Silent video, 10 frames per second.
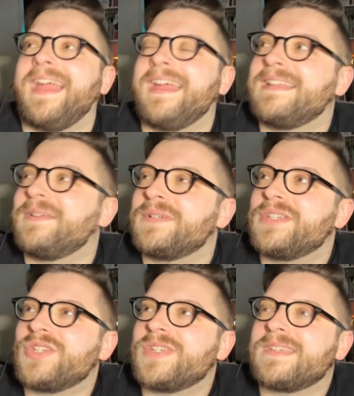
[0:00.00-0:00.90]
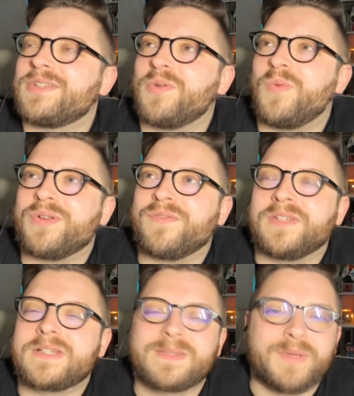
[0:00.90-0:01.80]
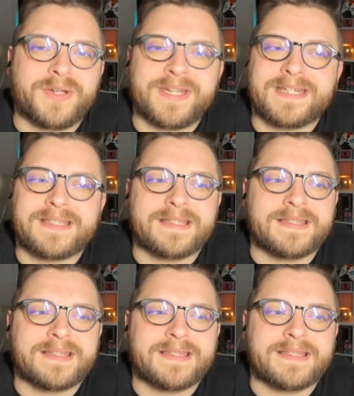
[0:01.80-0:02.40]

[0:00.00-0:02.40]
And it was just such a wonderful experience.